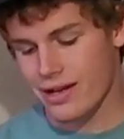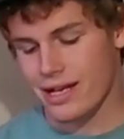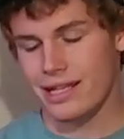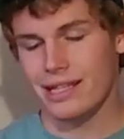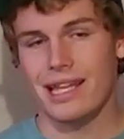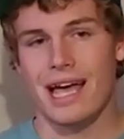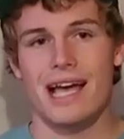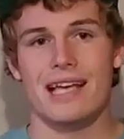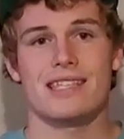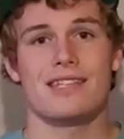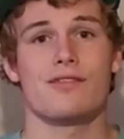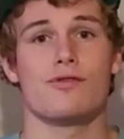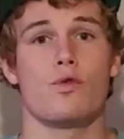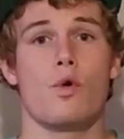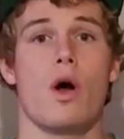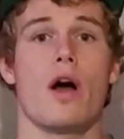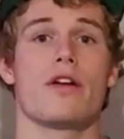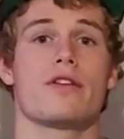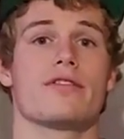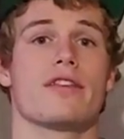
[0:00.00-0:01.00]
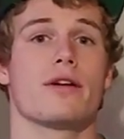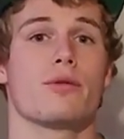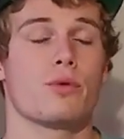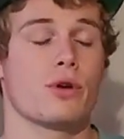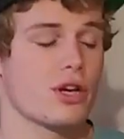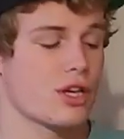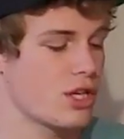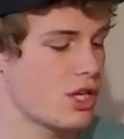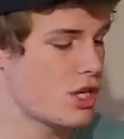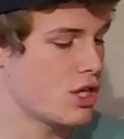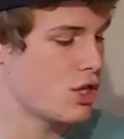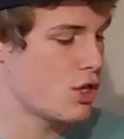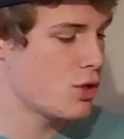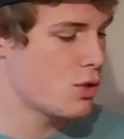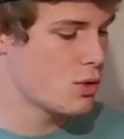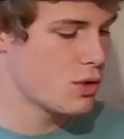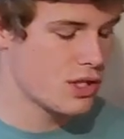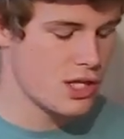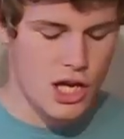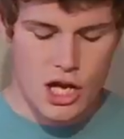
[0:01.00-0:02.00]
a glass of water that we're gonna
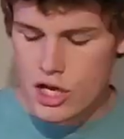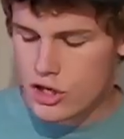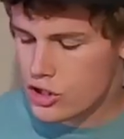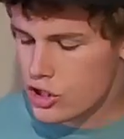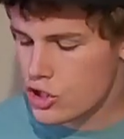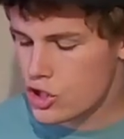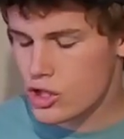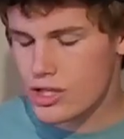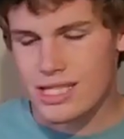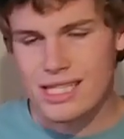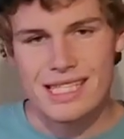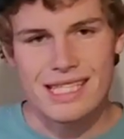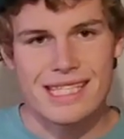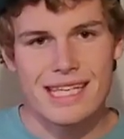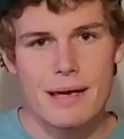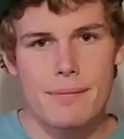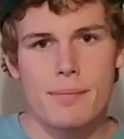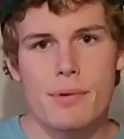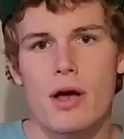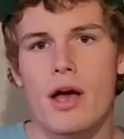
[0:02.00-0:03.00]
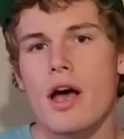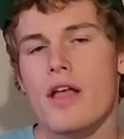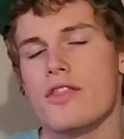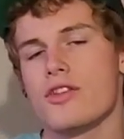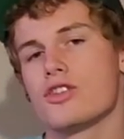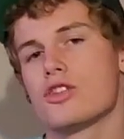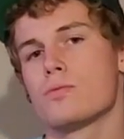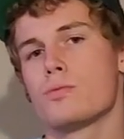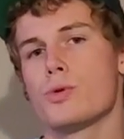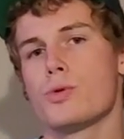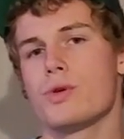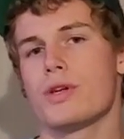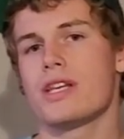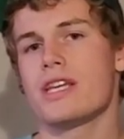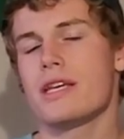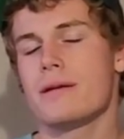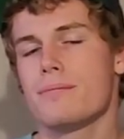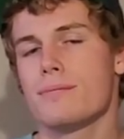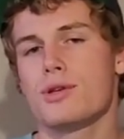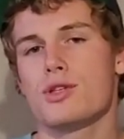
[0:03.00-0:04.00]
use to just dip the spoon in,
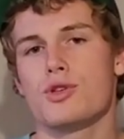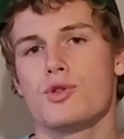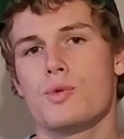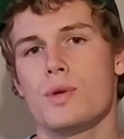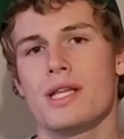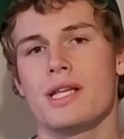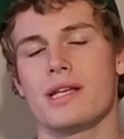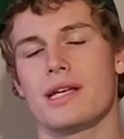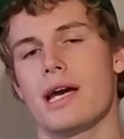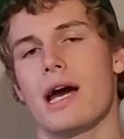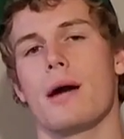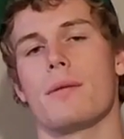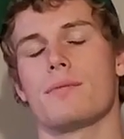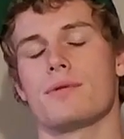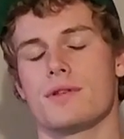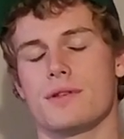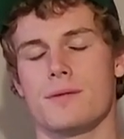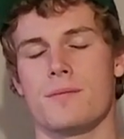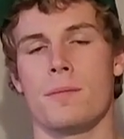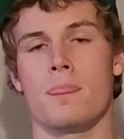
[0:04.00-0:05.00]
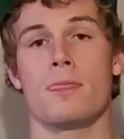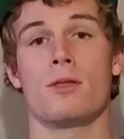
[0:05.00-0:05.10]
in between cups.